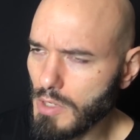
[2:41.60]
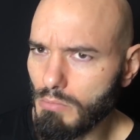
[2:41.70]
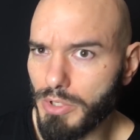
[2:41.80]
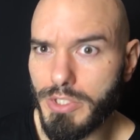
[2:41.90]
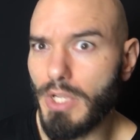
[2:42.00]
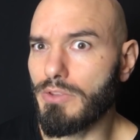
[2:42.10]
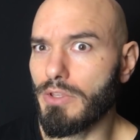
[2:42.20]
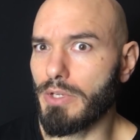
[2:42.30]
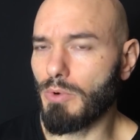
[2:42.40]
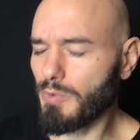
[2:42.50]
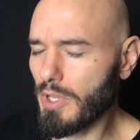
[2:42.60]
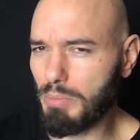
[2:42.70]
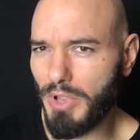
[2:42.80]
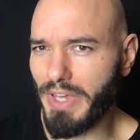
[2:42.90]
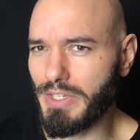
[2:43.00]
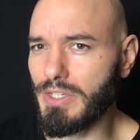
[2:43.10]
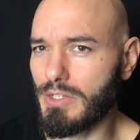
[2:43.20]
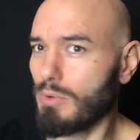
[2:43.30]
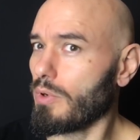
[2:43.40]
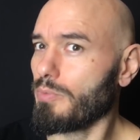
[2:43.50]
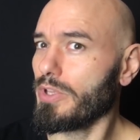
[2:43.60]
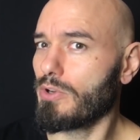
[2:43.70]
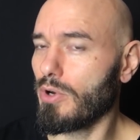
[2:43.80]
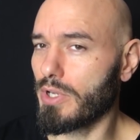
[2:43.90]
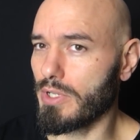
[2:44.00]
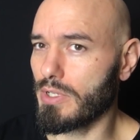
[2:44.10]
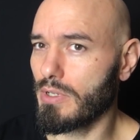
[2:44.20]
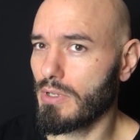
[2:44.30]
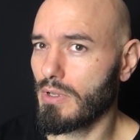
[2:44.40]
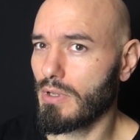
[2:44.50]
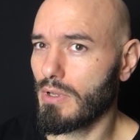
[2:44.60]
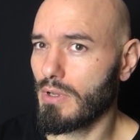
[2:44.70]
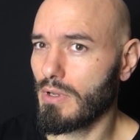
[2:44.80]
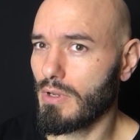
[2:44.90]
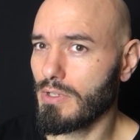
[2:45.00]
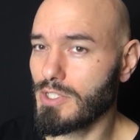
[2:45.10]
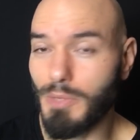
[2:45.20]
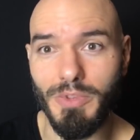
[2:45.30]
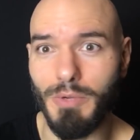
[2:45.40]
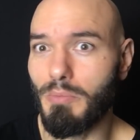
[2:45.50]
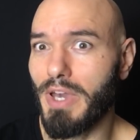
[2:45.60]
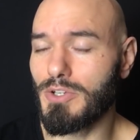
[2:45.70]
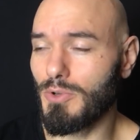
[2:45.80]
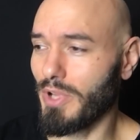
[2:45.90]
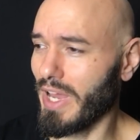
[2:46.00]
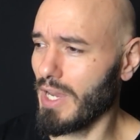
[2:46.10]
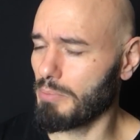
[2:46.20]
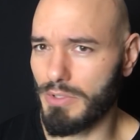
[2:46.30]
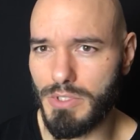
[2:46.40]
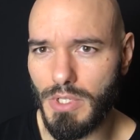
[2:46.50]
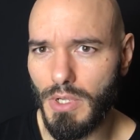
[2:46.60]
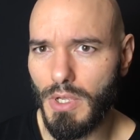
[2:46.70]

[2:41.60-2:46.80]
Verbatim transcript: But suddenly, when we apply heat, when we cook it, something magical happens.